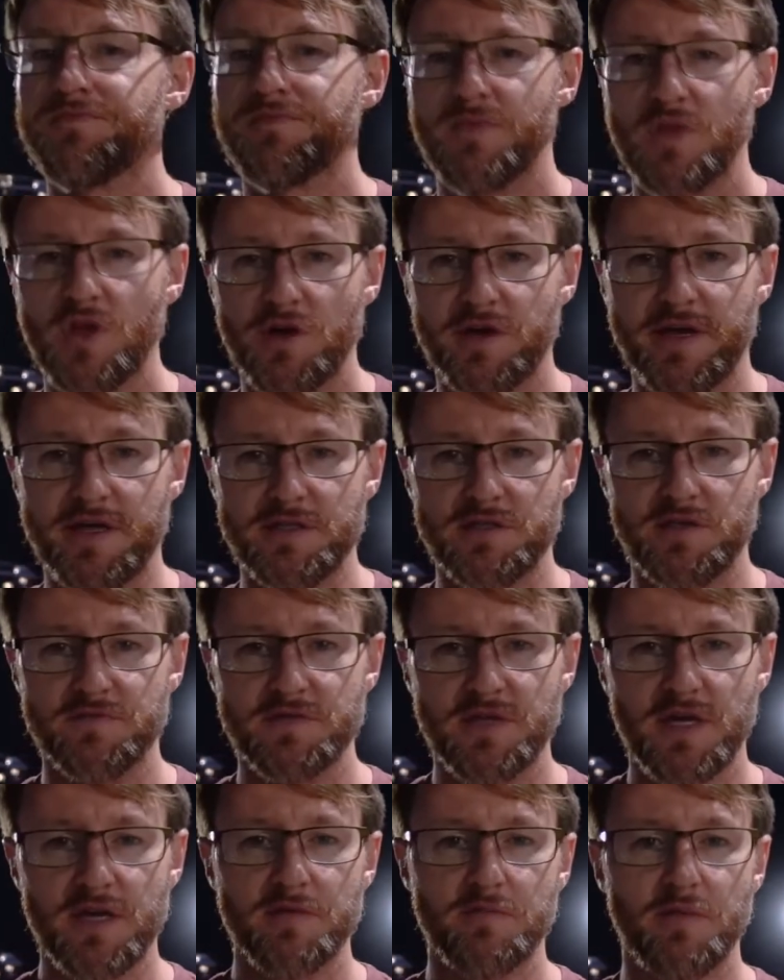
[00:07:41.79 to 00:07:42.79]
Okay, so I've
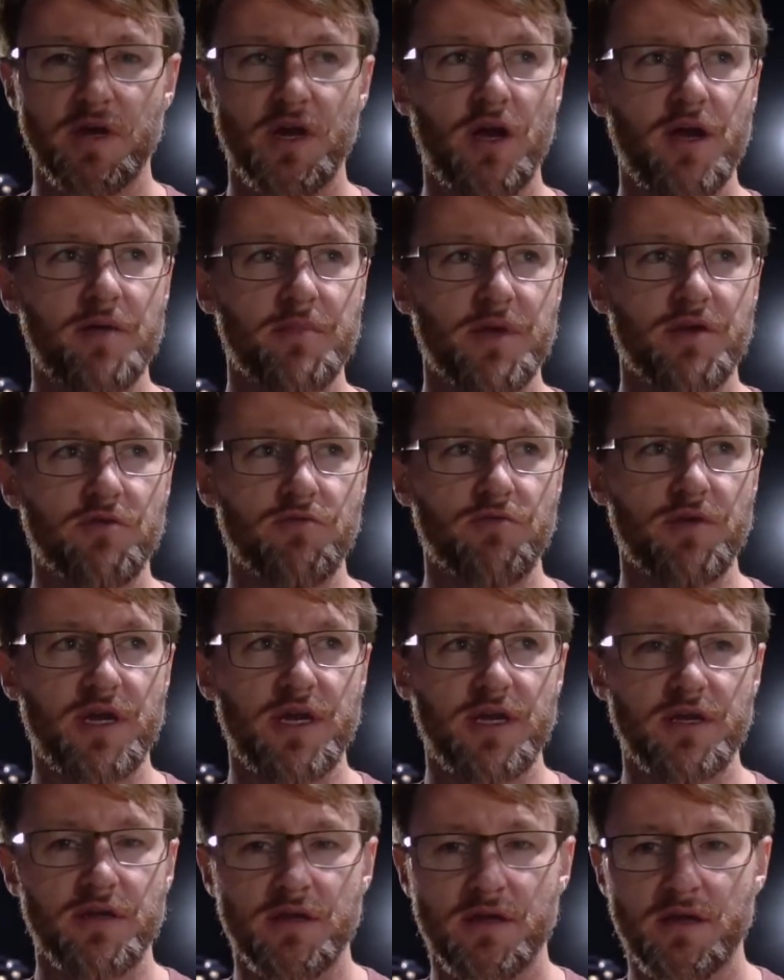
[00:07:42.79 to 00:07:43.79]
taken my light meter
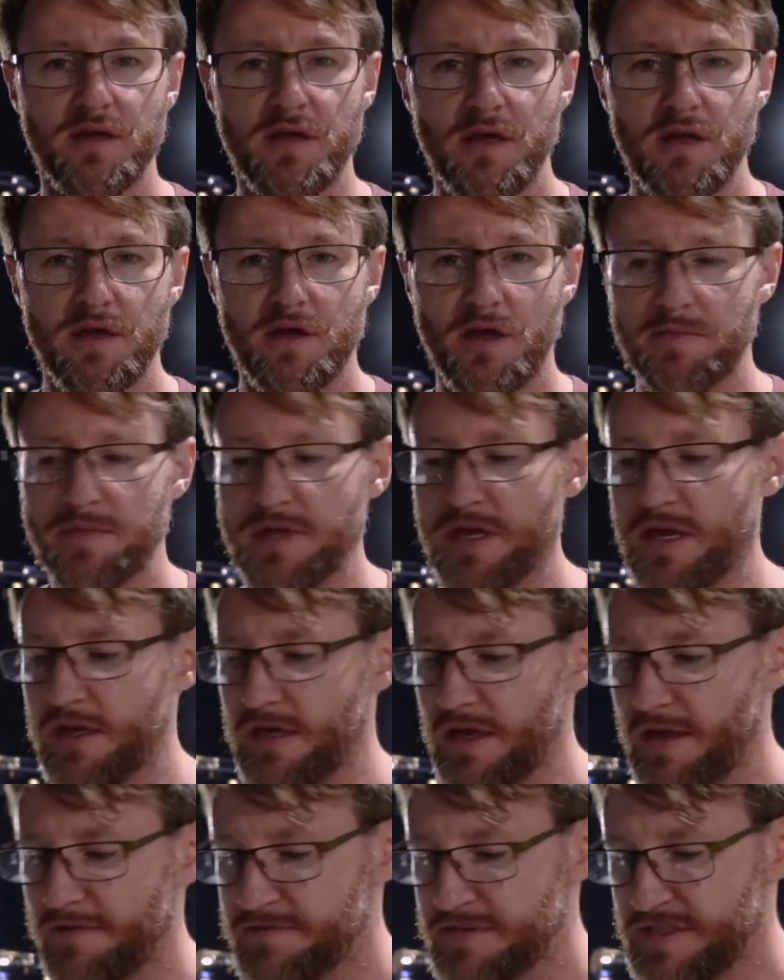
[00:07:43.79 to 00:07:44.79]
reading. I'm getting
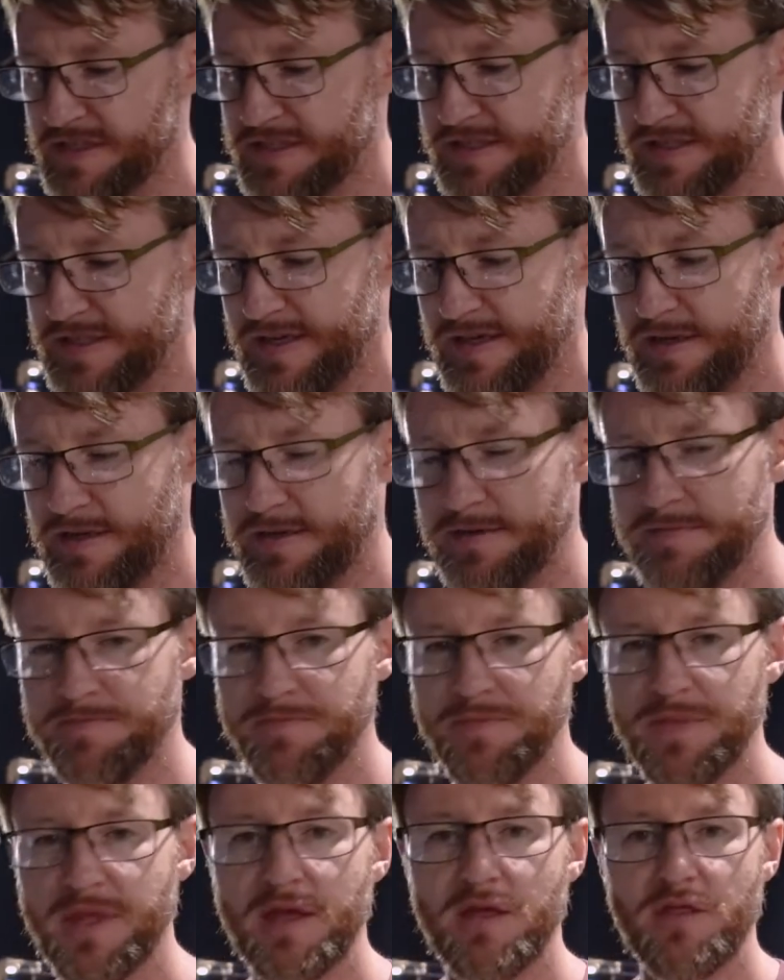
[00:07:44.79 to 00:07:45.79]
f16
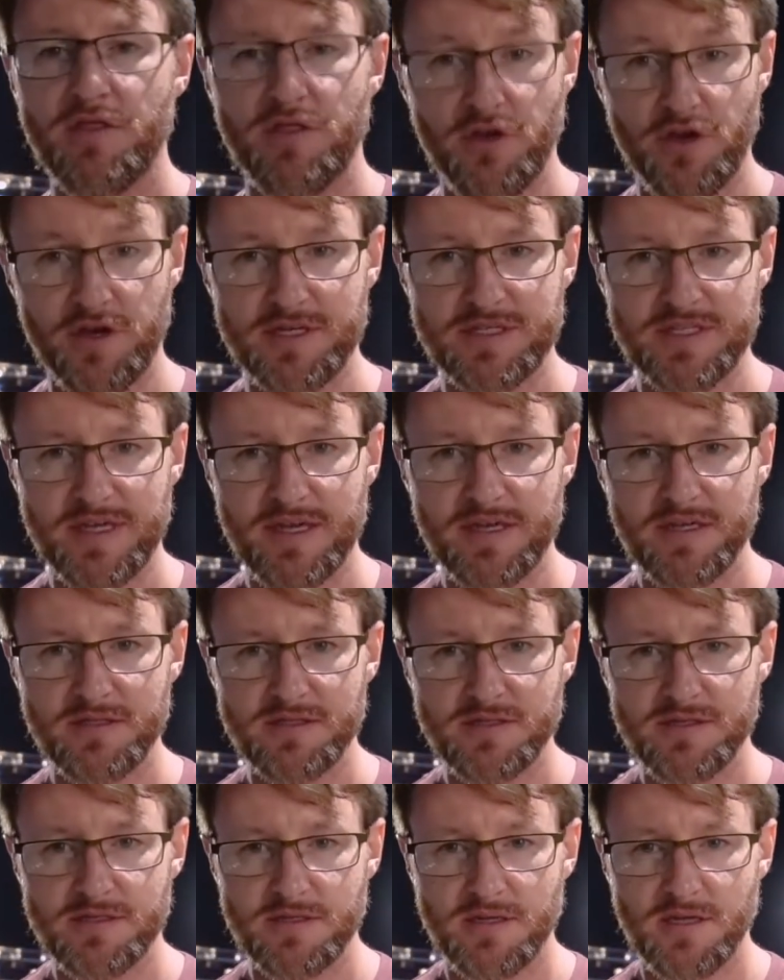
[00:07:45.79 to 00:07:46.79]
30
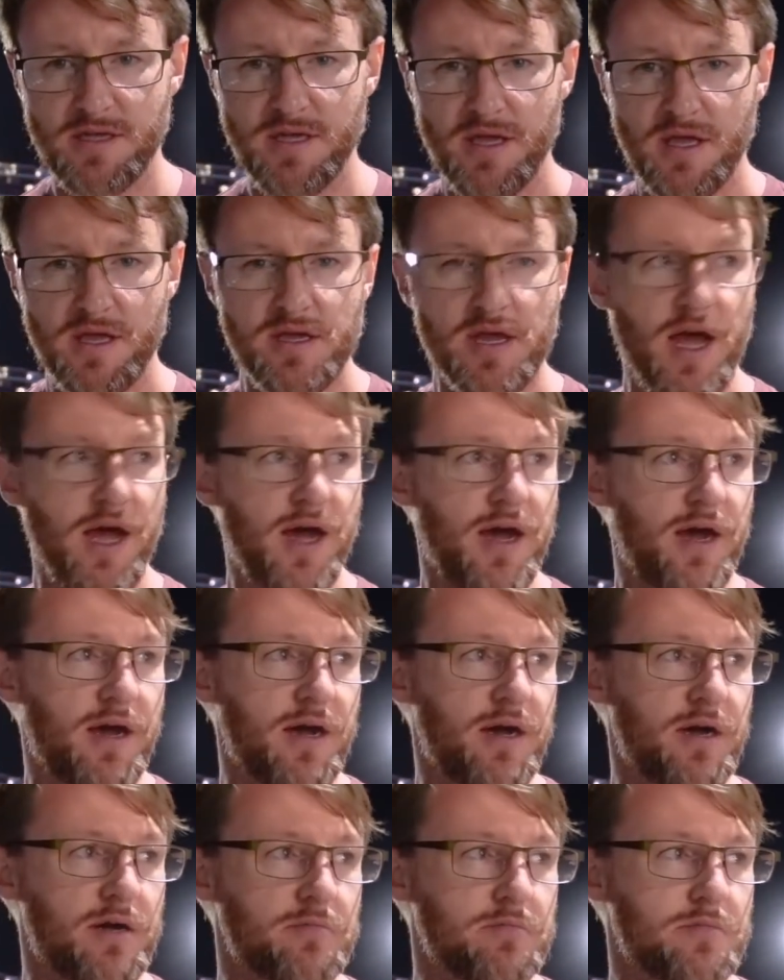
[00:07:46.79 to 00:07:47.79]
seconds.
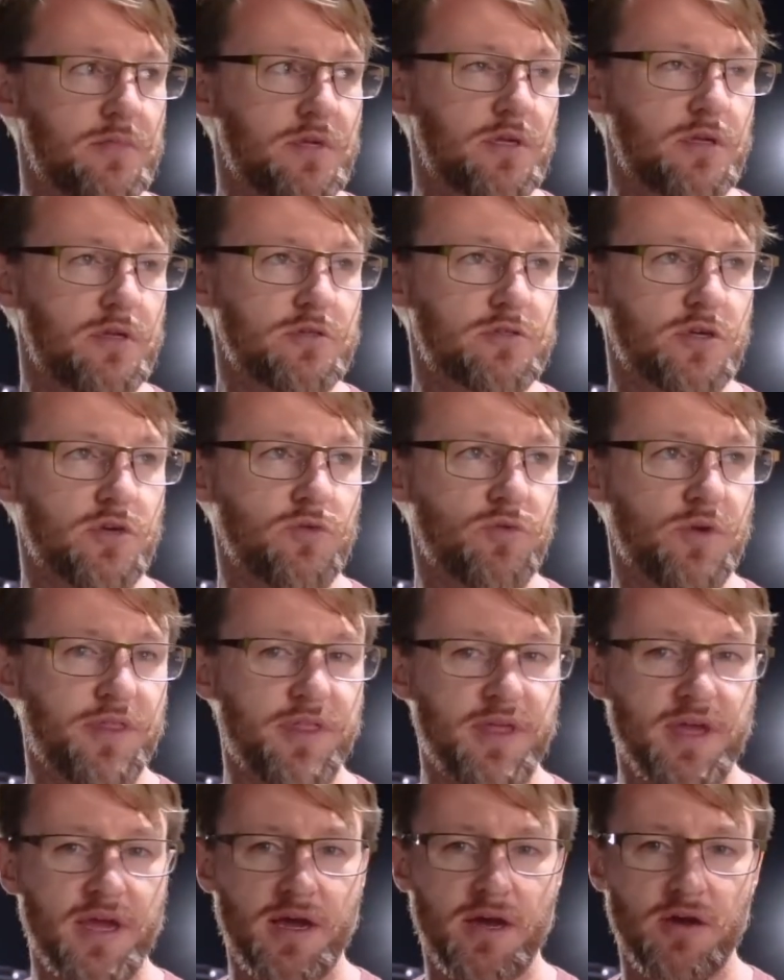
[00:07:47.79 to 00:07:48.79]
So with
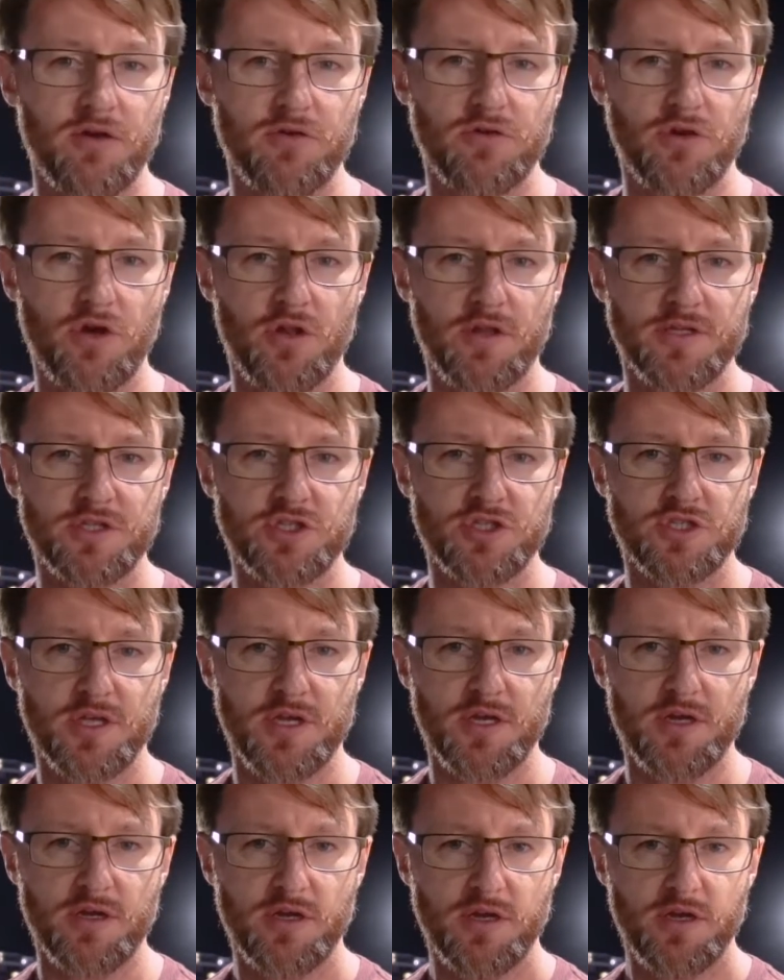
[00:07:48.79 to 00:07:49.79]
our knowledge
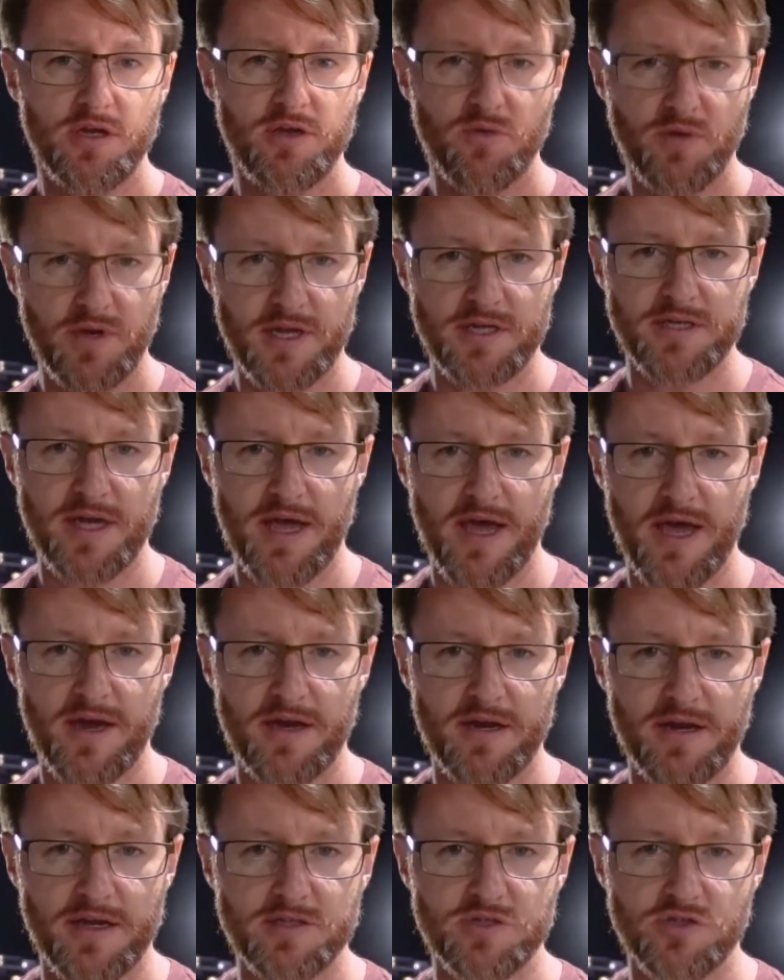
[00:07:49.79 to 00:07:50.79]
that we need to add an
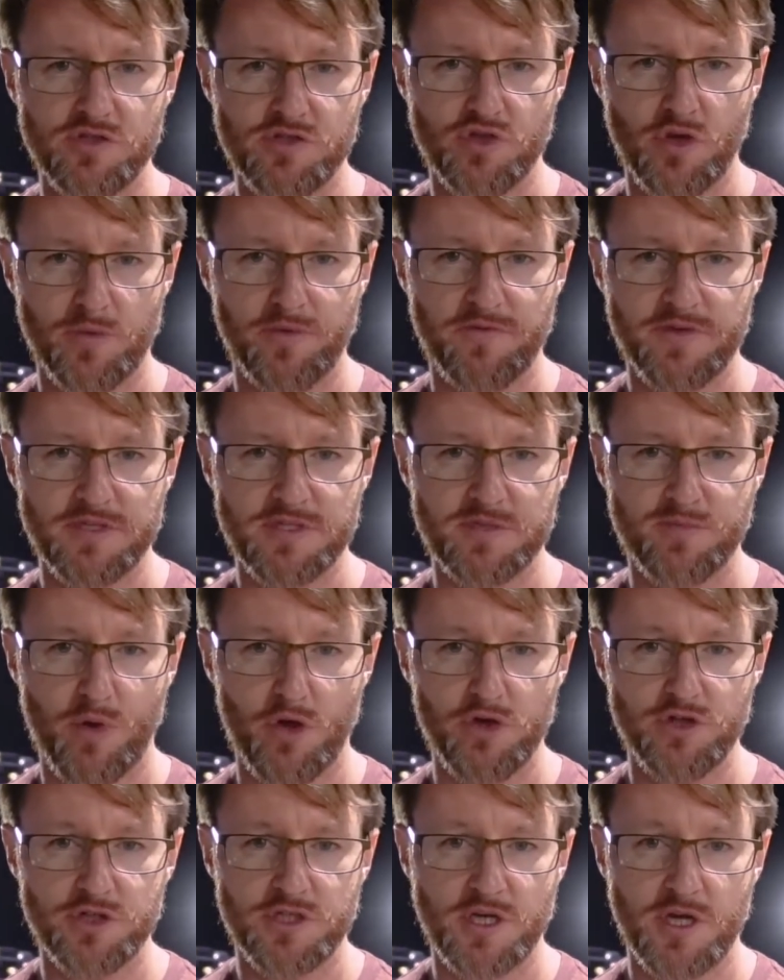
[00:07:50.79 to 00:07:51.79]
extra stop of
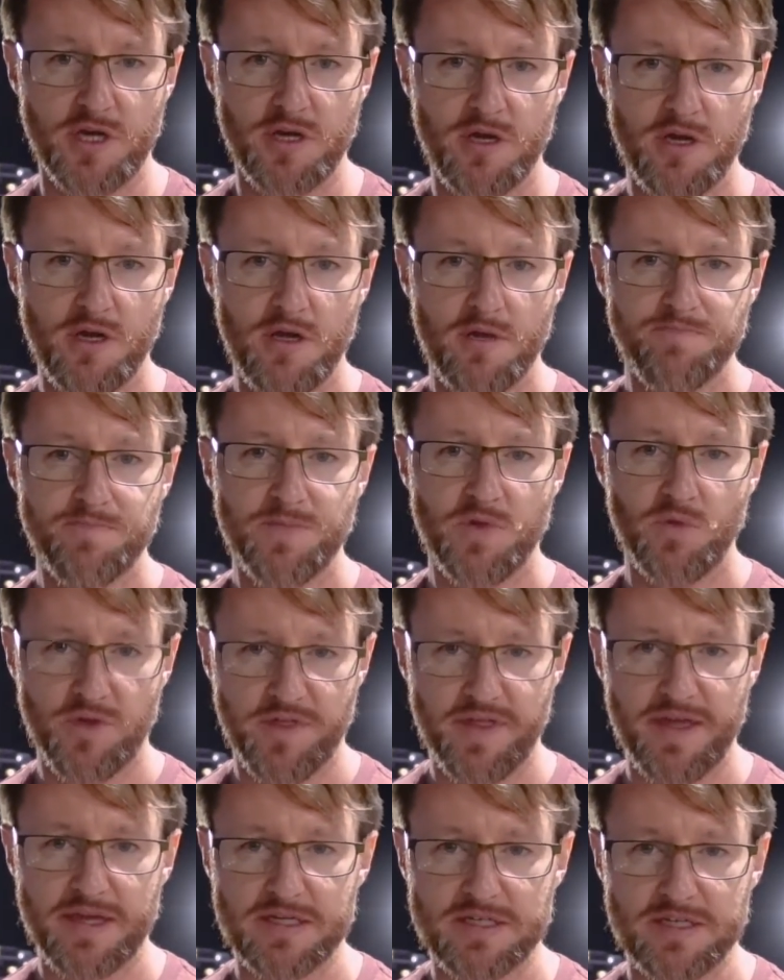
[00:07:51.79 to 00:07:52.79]
exposure with
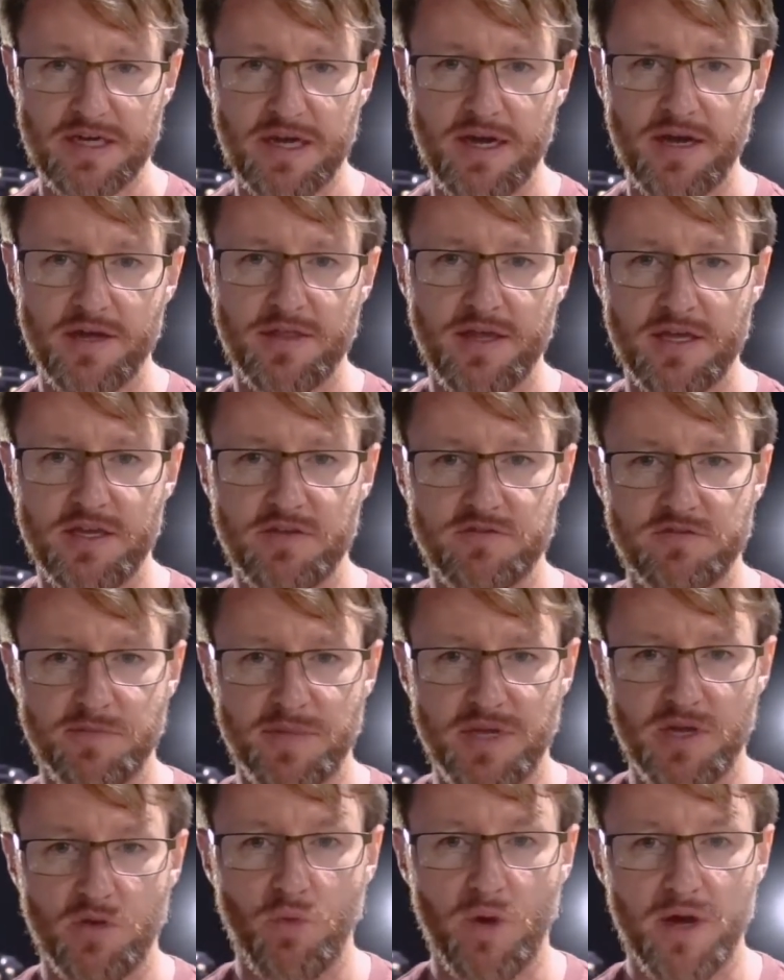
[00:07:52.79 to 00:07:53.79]
Ektar, that gives
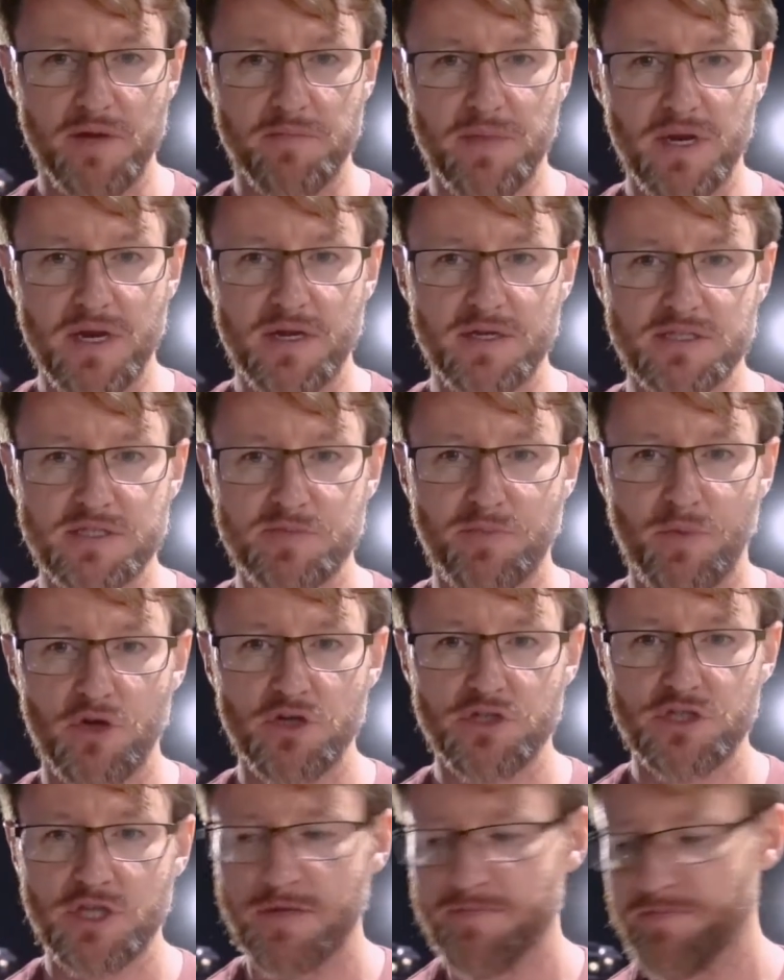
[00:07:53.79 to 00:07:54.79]
me a 1 minute
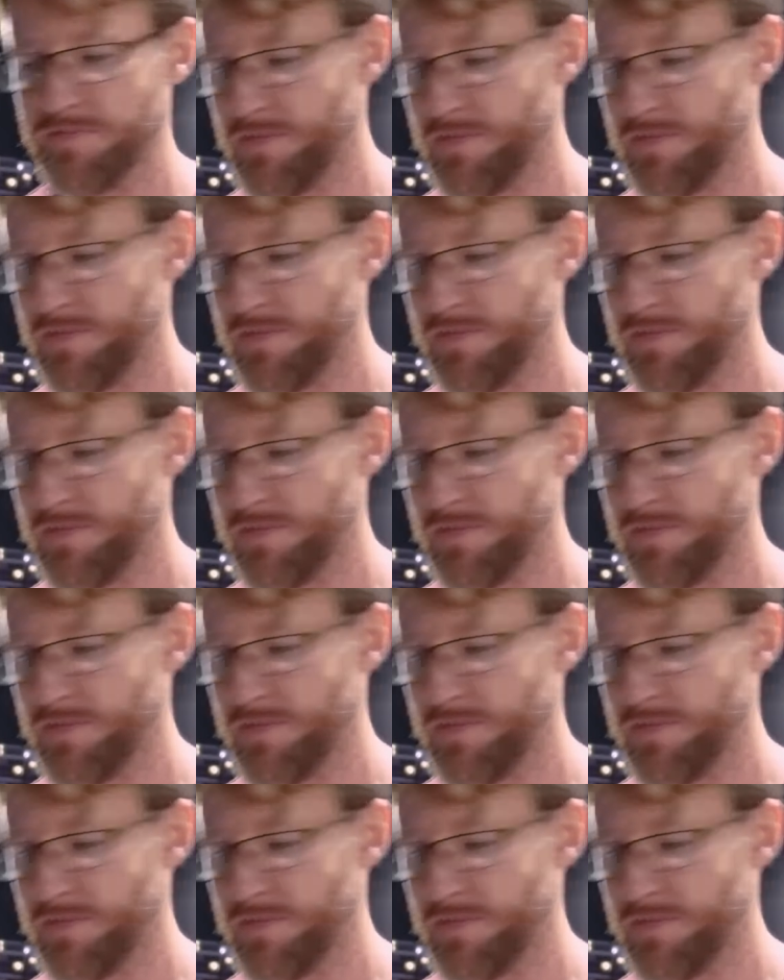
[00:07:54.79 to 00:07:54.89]
exposure.